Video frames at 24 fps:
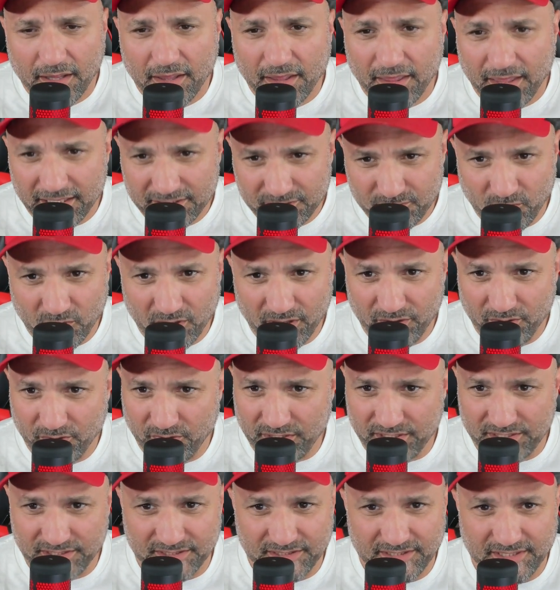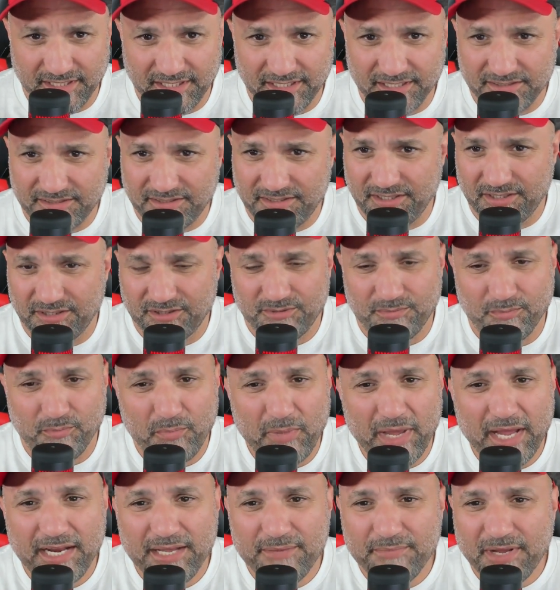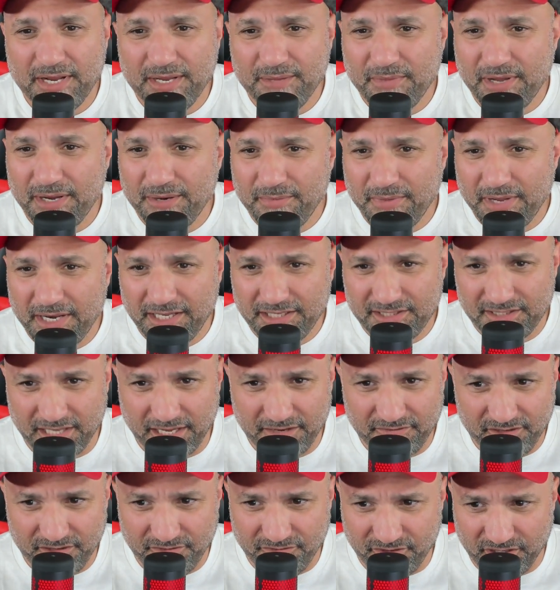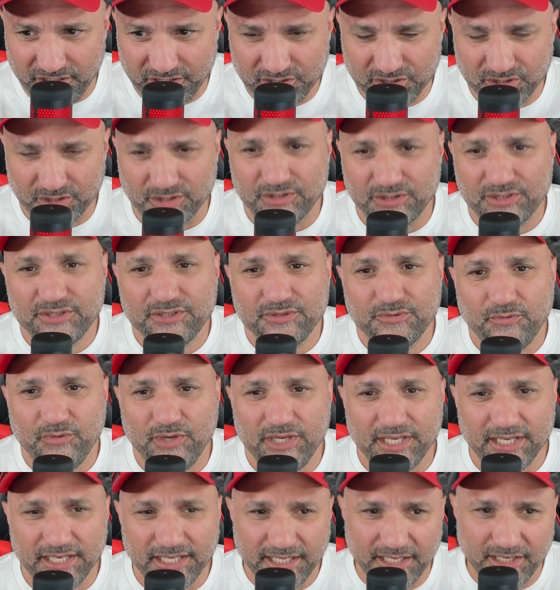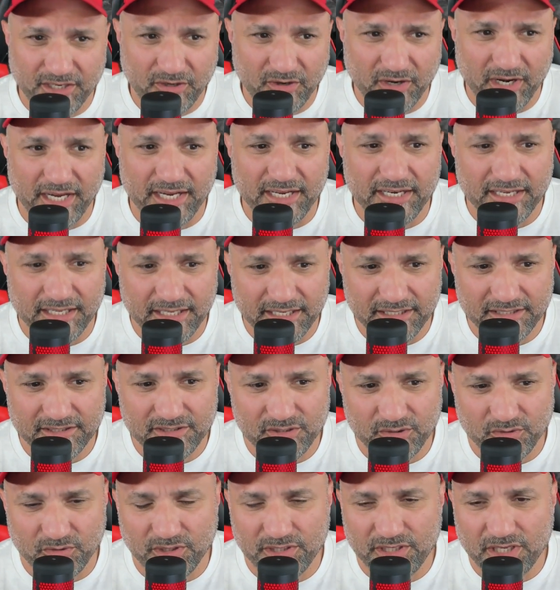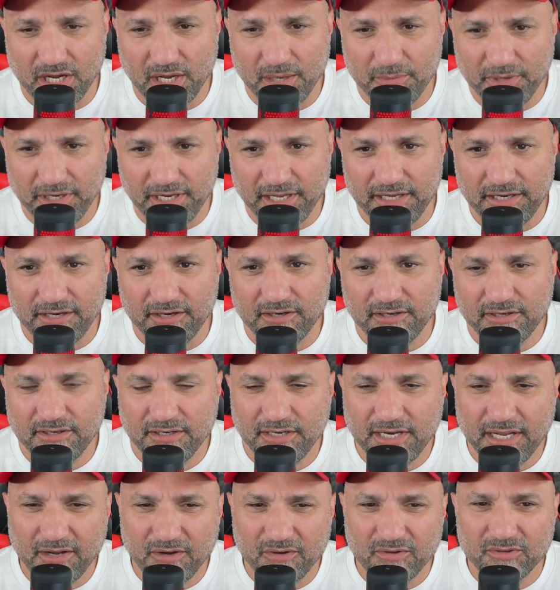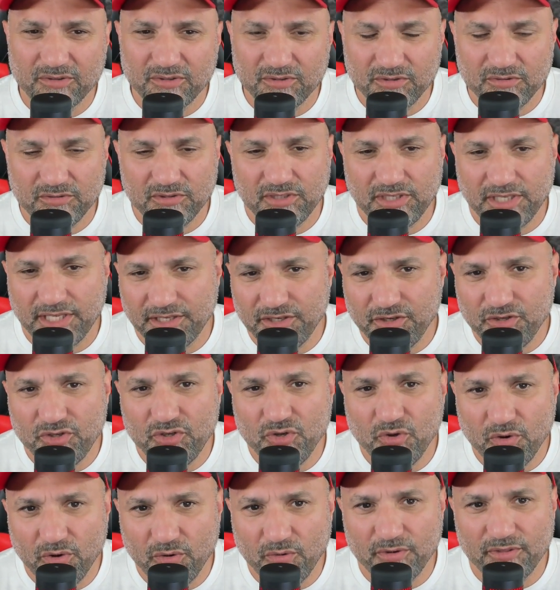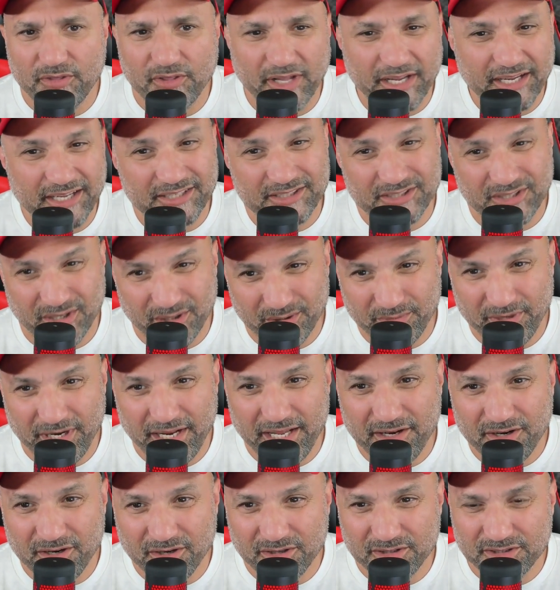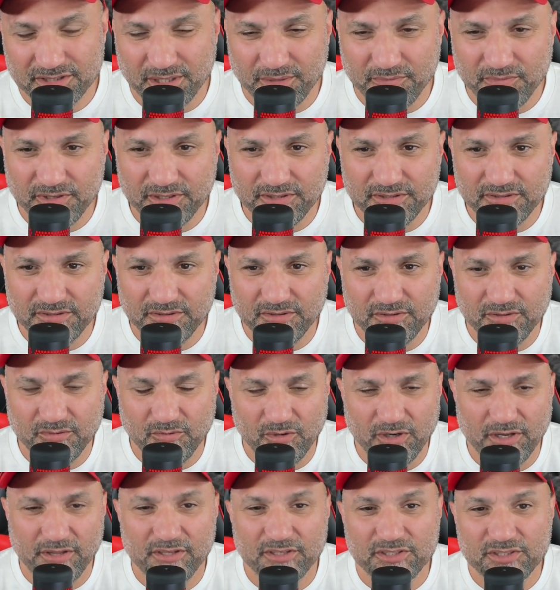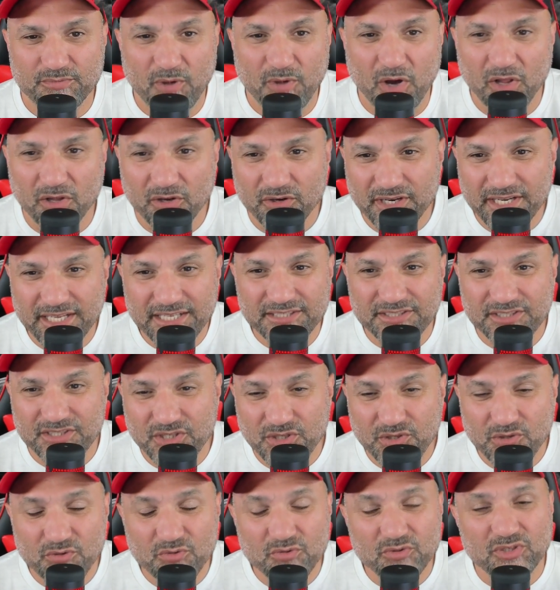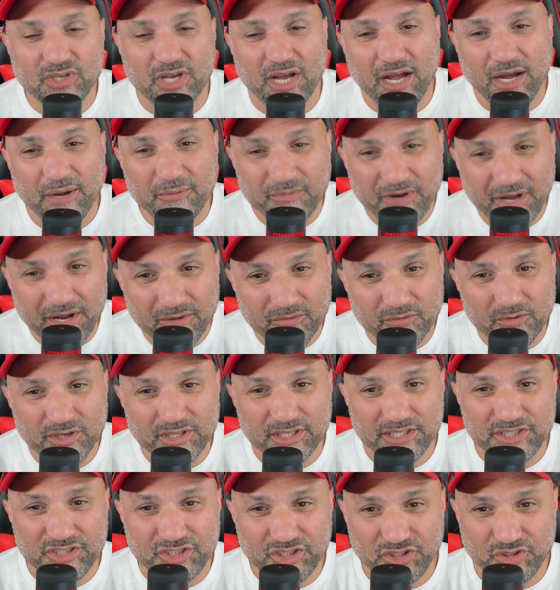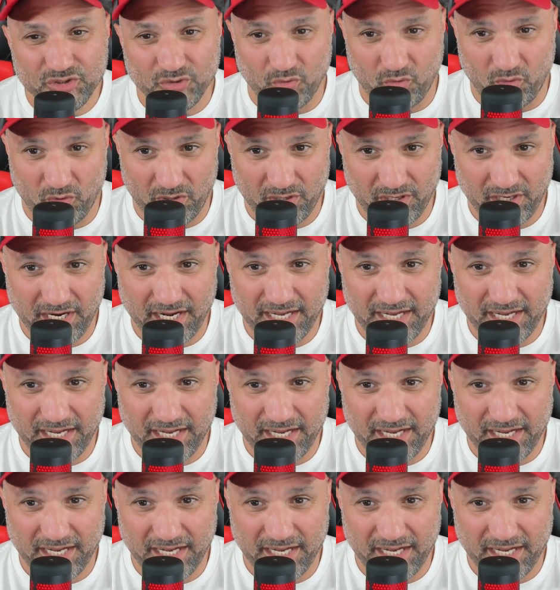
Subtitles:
That's one of the reasons is there's many safety features we can integrate into the Dominator. Now, can you do it with like a Terminator or something? One of the smaller ECUs? I'm not really sure.